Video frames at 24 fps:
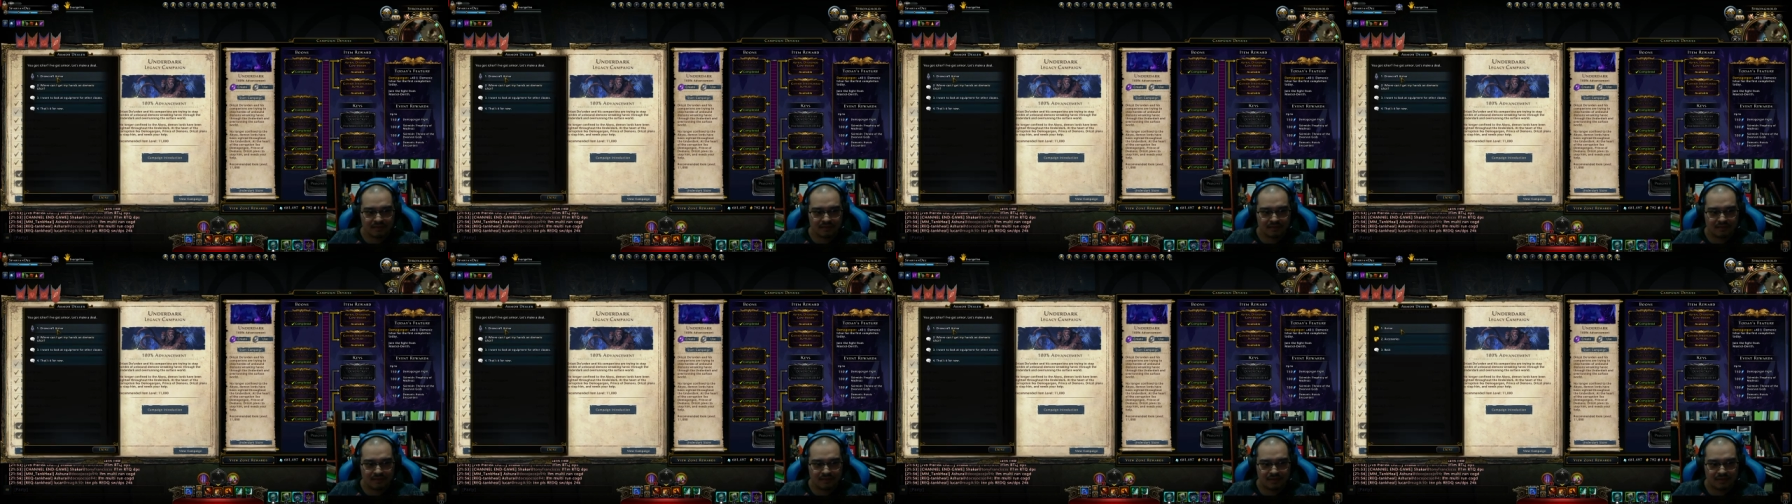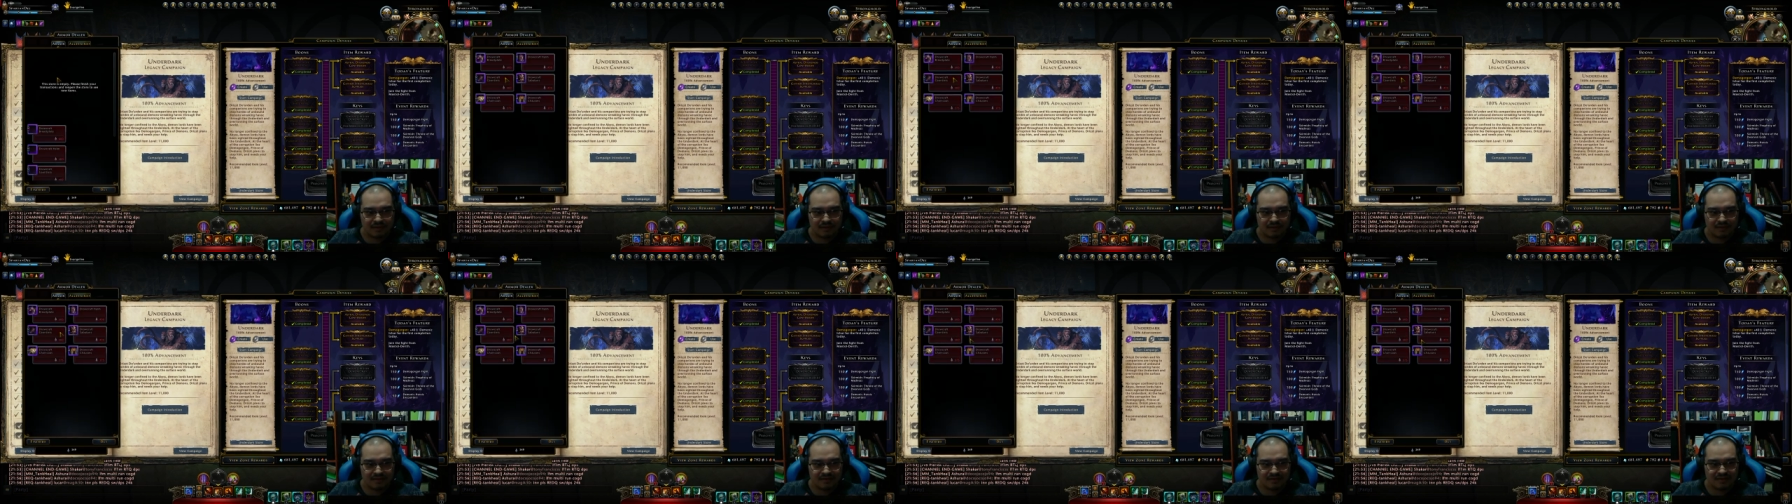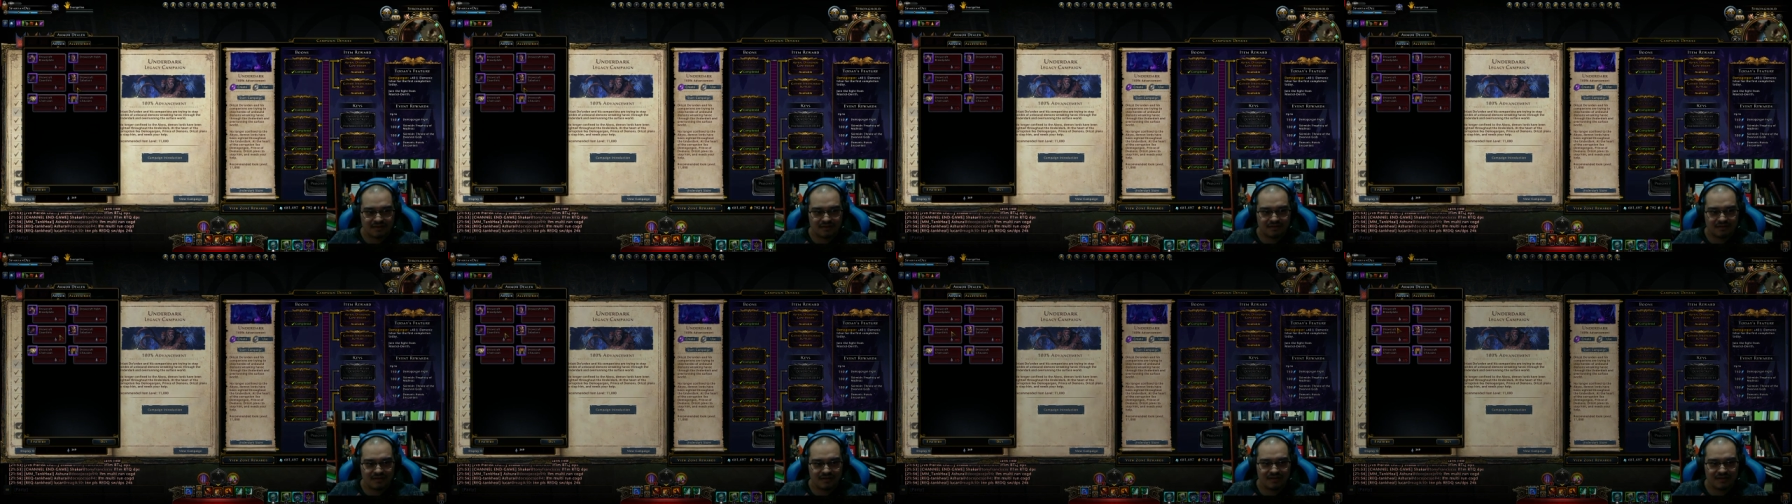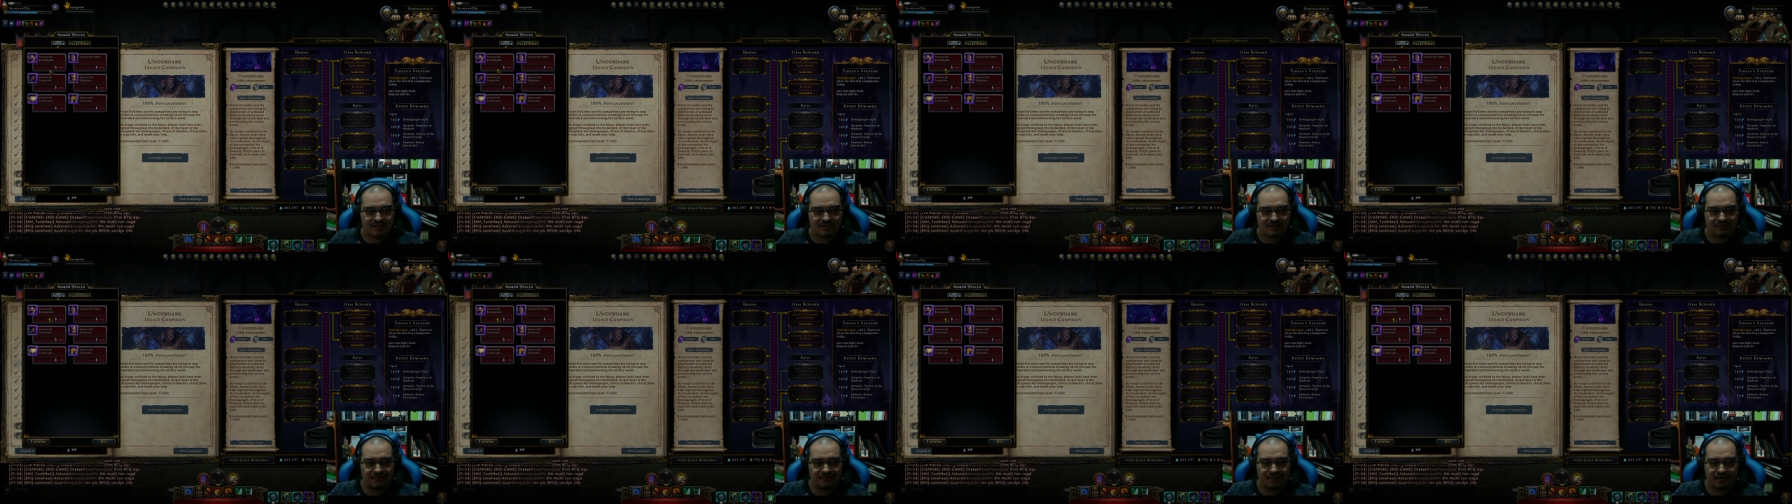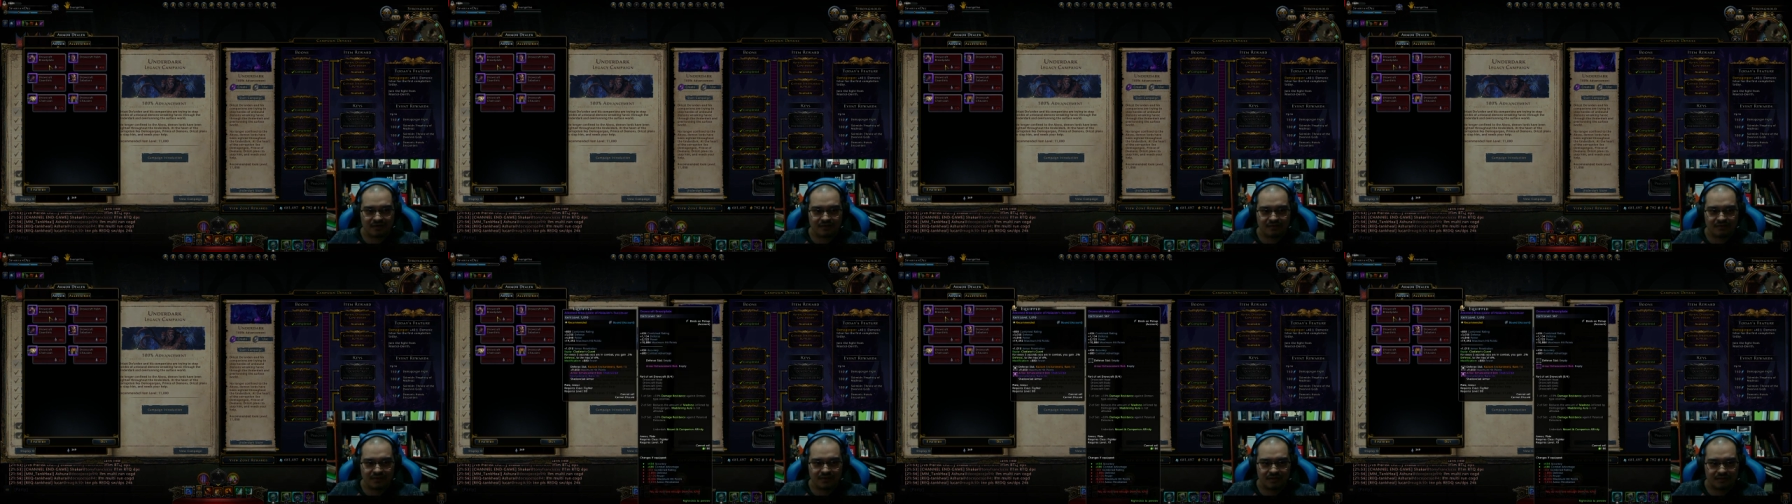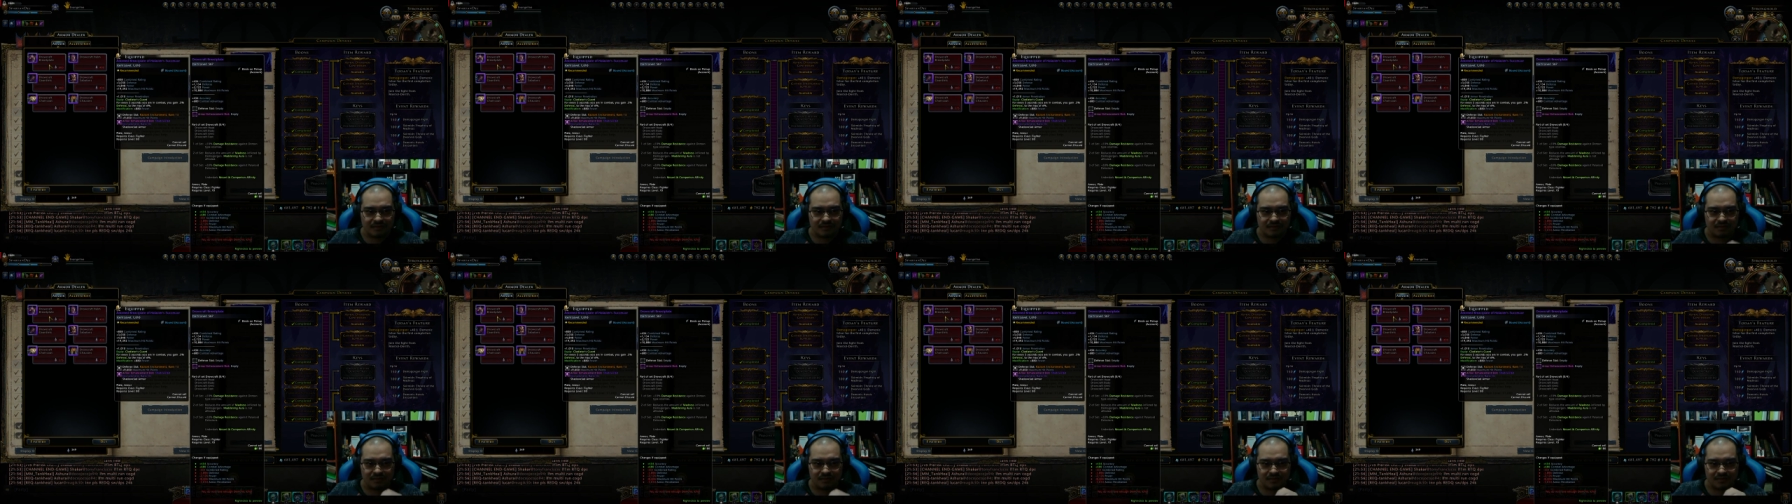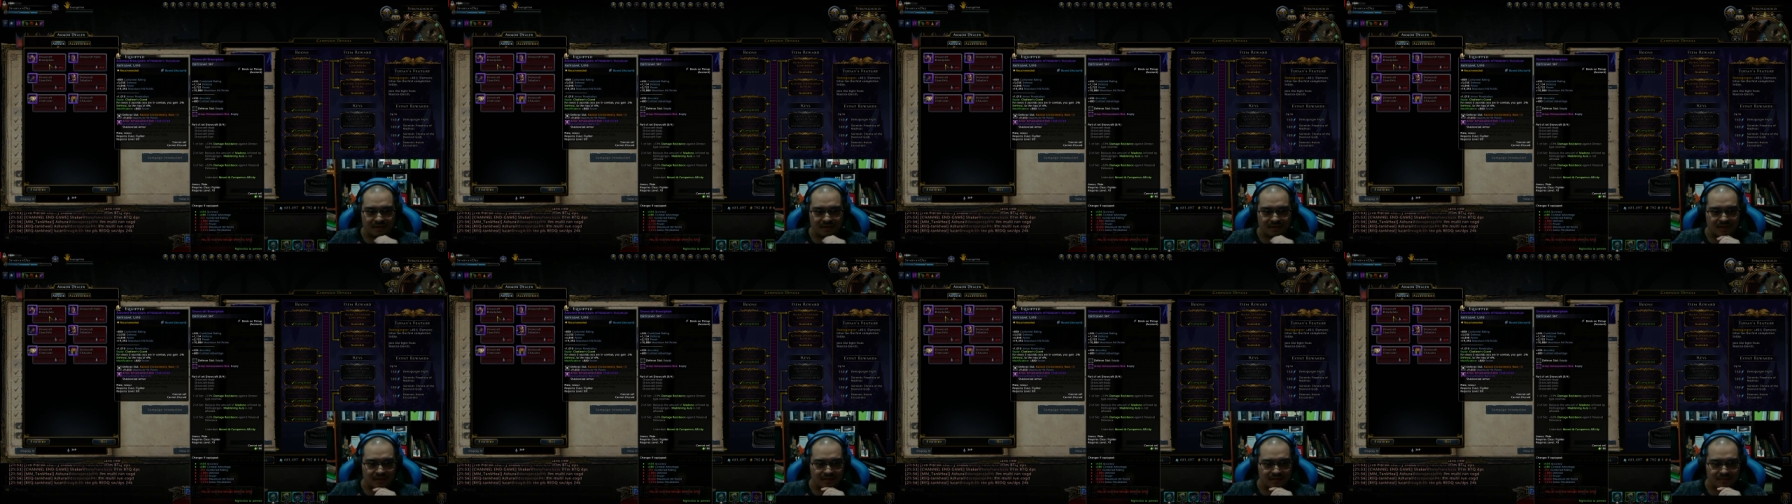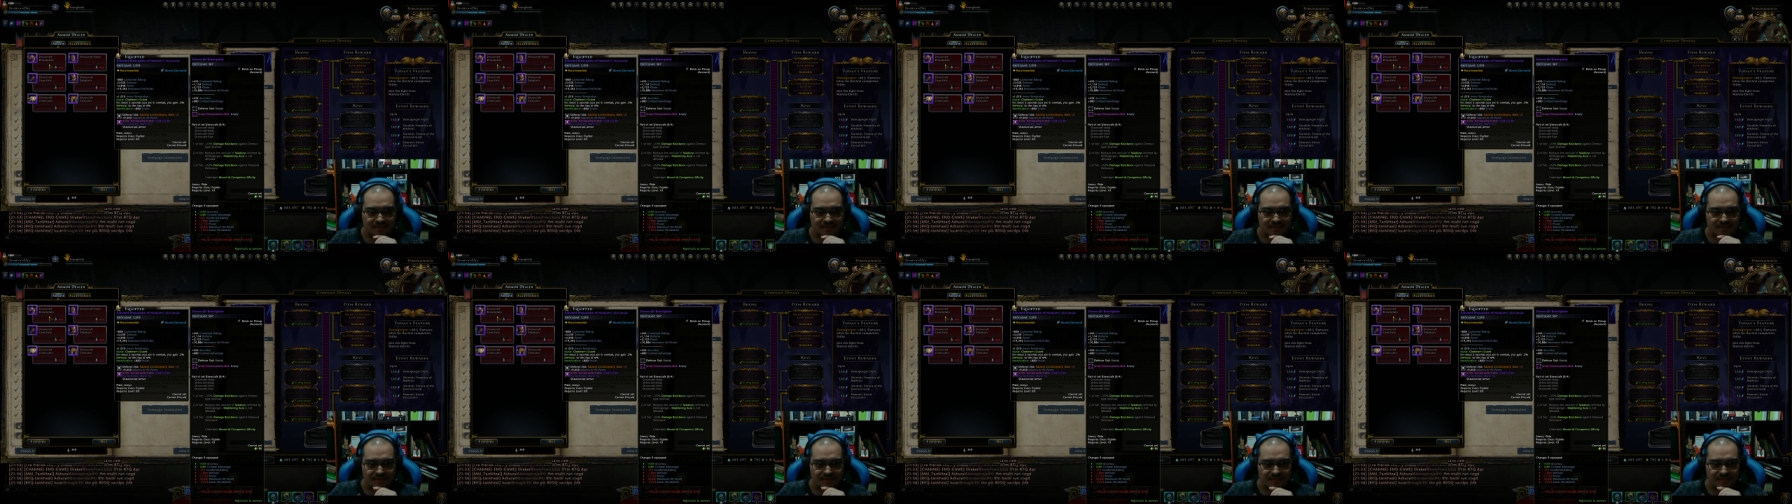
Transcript: right? These are, these are very old armor,